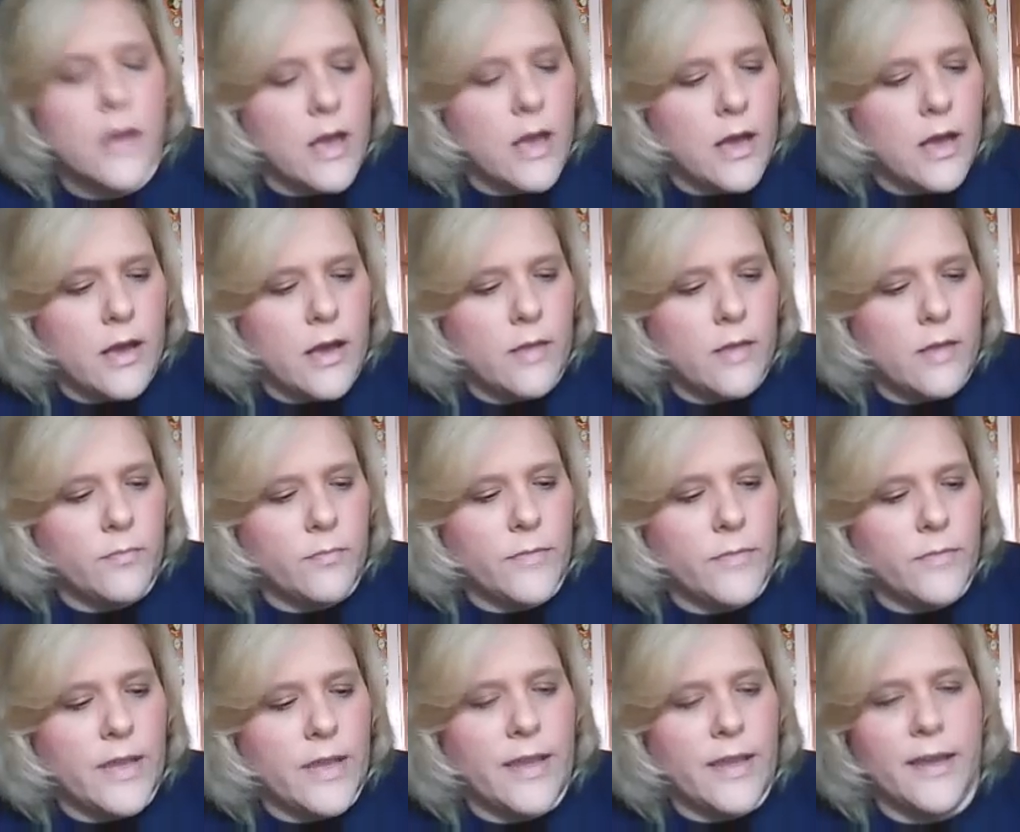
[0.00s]
And
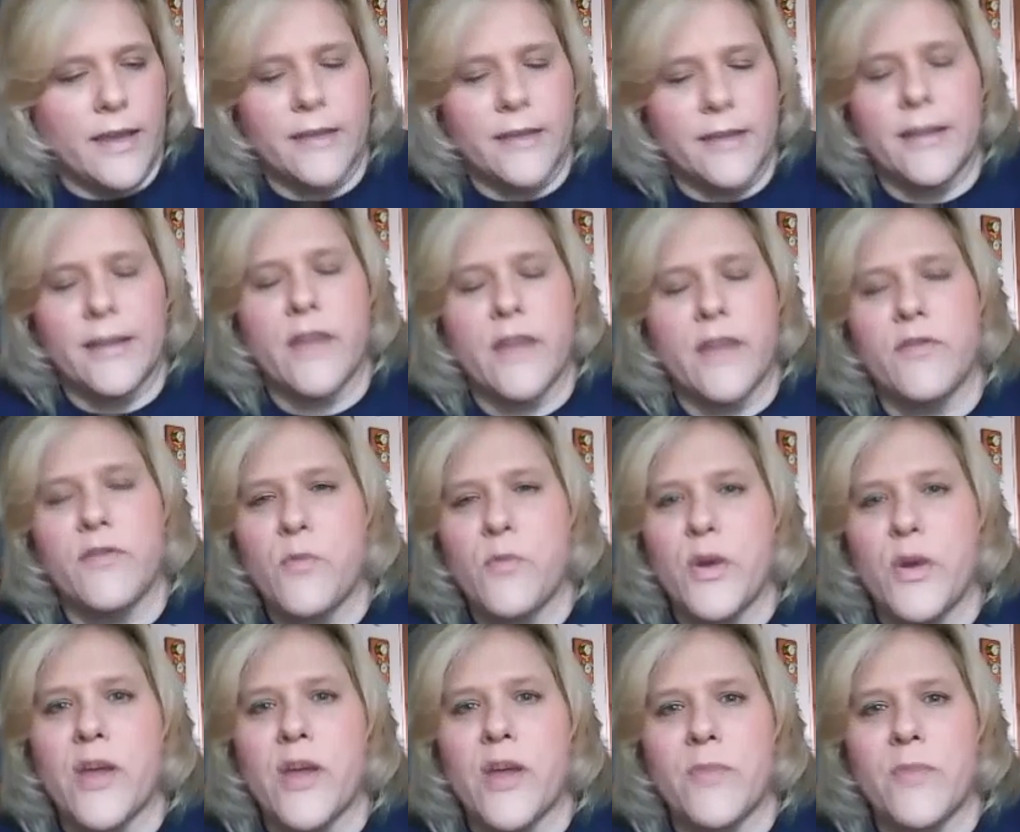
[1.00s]
every
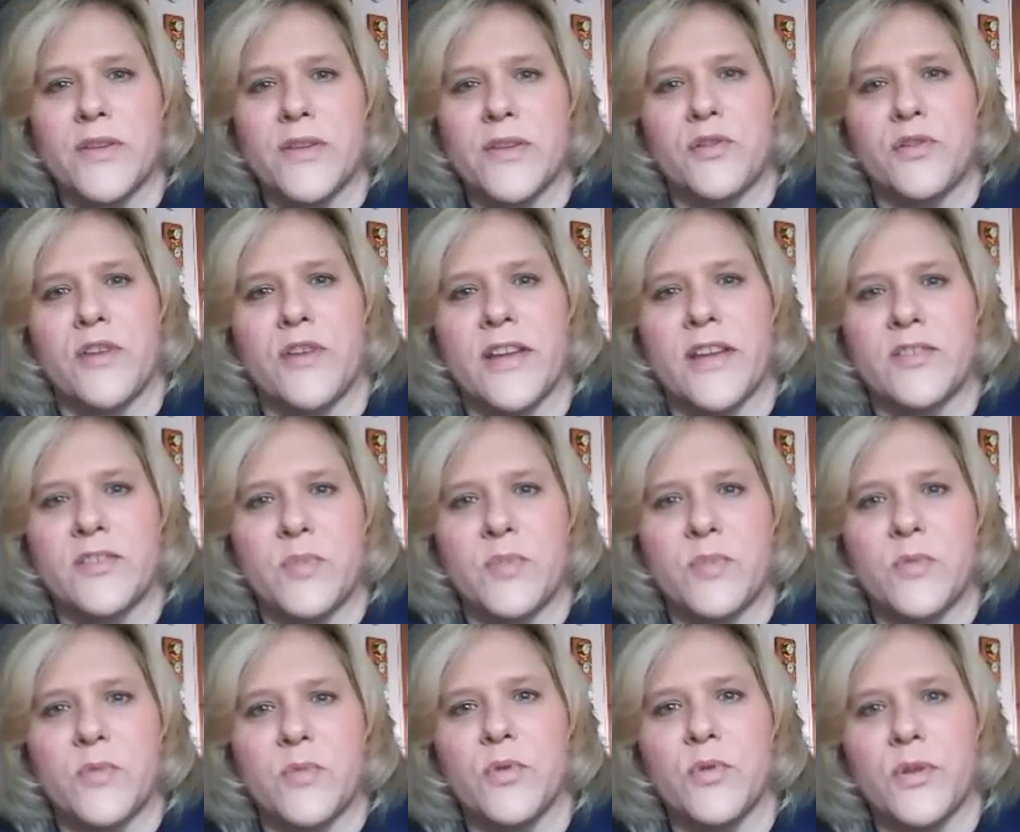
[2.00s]
one of them has turned out to
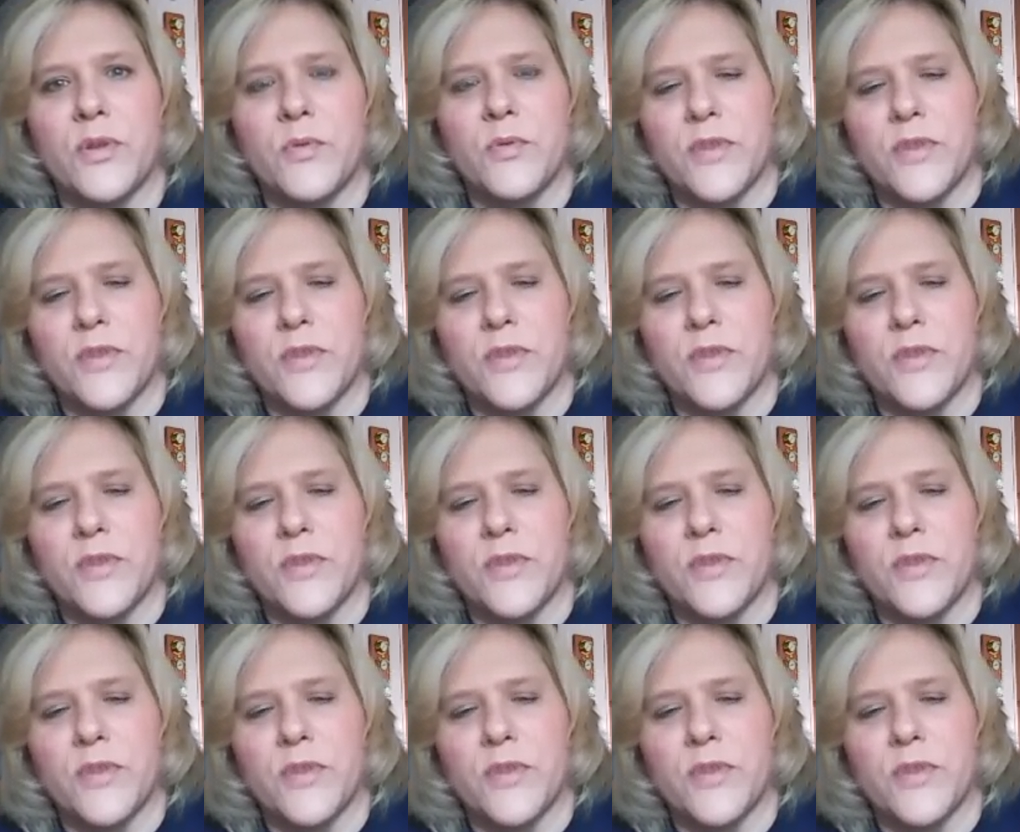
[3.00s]
be really,